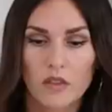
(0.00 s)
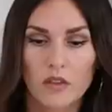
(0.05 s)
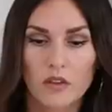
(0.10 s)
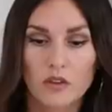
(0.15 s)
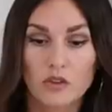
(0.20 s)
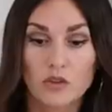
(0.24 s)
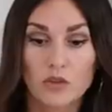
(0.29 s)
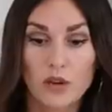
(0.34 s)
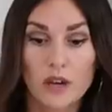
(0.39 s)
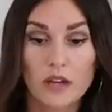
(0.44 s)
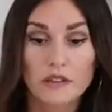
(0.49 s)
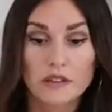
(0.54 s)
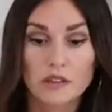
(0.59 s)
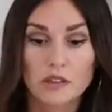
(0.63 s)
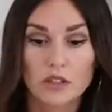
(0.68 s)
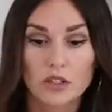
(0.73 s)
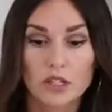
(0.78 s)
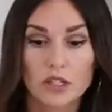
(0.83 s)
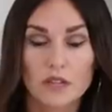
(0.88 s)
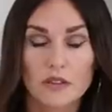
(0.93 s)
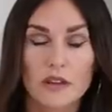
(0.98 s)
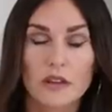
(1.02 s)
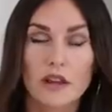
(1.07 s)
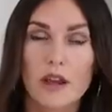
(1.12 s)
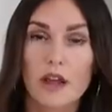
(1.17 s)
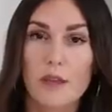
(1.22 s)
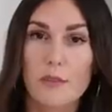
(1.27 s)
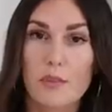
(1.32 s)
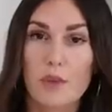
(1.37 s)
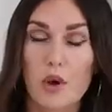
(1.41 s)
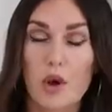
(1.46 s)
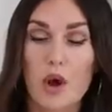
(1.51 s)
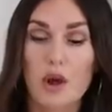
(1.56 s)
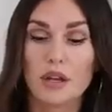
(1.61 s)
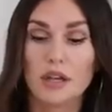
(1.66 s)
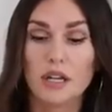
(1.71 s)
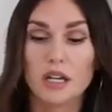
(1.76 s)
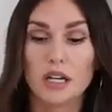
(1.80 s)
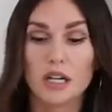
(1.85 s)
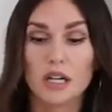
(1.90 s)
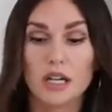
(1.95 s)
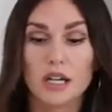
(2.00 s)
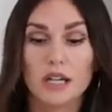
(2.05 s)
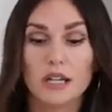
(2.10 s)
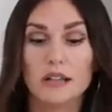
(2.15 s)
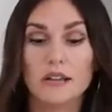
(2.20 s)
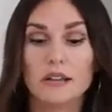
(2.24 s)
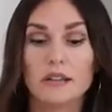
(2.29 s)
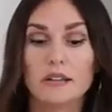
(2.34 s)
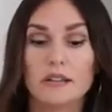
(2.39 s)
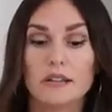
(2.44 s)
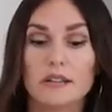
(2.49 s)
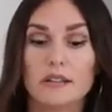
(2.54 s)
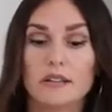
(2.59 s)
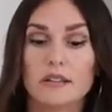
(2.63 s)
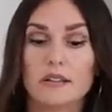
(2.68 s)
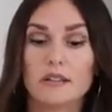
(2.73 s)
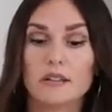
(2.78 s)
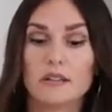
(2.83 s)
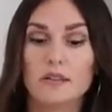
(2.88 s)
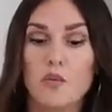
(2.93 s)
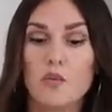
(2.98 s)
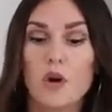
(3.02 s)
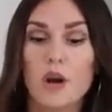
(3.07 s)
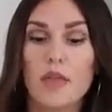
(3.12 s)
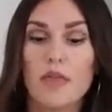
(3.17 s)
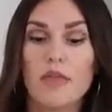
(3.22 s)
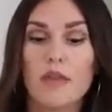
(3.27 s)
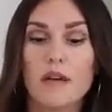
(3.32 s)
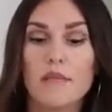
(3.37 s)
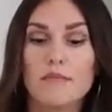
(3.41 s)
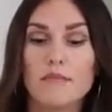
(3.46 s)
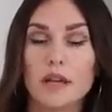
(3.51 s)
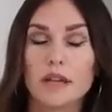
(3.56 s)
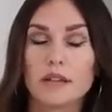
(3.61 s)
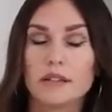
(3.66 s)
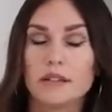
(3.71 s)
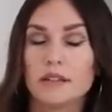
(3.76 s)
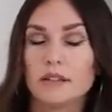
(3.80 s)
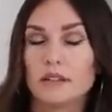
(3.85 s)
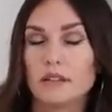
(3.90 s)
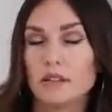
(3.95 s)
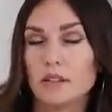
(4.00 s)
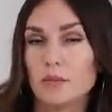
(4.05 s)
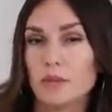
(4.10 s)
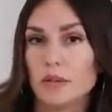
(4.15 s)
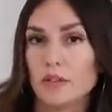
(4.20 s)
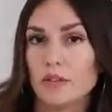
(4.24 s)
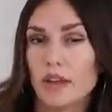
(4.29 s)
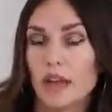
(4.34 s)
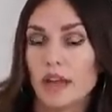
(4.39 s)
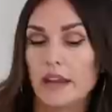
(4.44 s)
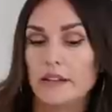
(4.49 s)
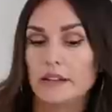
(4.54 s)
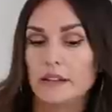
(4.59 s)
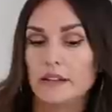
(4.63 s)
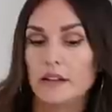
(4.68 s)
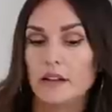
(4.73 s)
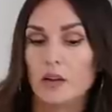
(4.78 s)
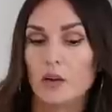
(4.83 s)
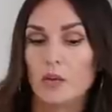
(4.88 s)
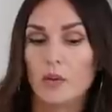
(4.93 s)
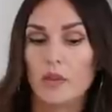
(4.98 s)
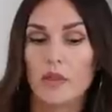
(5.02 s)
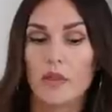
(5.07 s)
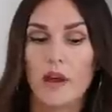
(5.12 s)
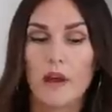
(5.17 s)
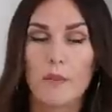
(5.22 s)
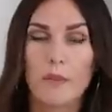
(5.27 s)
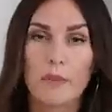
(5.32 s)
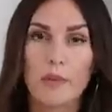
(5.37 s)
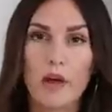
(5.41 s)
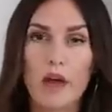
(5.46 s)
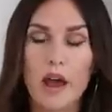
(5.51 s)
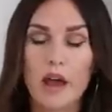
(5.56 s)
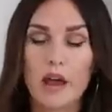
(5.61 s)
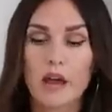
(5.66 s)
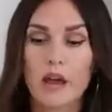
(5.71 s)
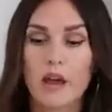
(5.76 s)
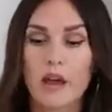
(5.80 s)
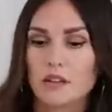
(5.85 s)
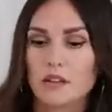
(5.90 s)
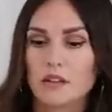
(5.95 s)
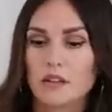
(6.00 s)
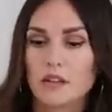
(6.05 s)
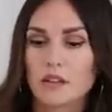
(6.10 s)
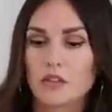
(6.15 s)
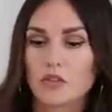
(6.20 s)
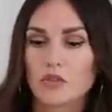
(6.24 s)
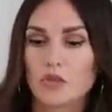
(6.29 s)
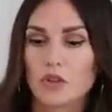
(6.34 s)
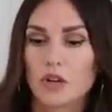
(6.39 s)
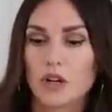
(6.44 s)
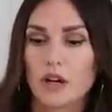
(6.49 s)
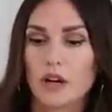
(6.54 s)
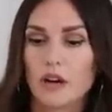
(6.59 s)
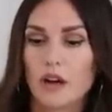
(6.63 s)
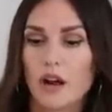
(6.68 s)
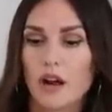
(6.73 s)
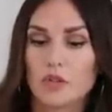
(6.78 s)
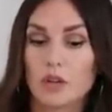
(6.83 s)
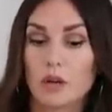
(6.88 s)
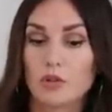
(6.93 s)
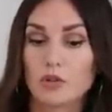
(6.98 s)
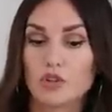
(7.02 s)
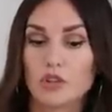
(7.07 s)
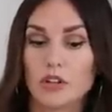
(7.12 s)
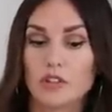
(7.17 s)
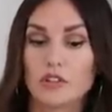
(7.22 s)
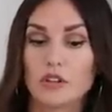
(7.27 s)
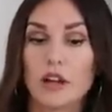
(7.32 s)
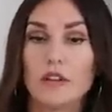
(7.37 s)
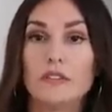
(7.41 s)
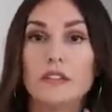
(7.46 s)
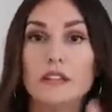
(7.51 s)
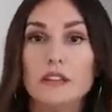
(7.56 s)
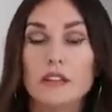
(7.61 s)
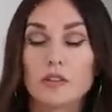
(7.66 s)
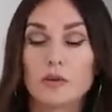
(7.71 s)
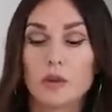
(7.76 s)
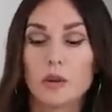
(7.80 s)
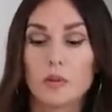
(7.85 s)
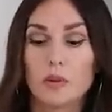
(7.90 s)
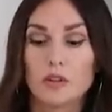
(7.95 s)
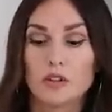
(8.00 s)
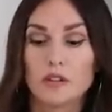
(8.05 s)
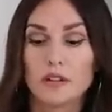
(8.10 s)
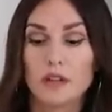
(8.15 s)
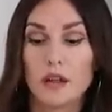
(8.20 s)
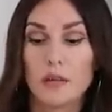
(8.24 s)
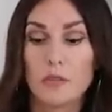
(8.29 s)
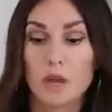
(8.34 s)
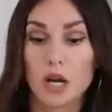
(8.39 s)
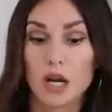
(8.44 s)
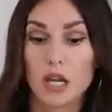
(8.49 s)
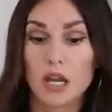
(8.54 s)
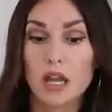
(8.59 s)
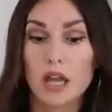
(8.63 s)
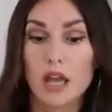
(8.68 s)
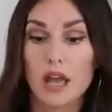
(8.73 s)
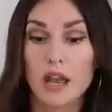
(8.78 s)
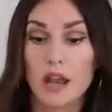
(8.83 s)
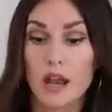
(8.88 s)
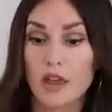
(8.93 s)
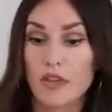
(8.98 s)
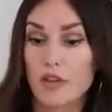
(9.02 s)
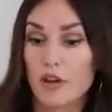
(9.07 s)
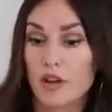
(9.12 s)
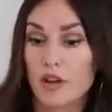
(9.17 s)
the dresser that I put on here is one that mixes a little bit of cane detail with that black six drawer double dresser. I've seen this one in person at market and I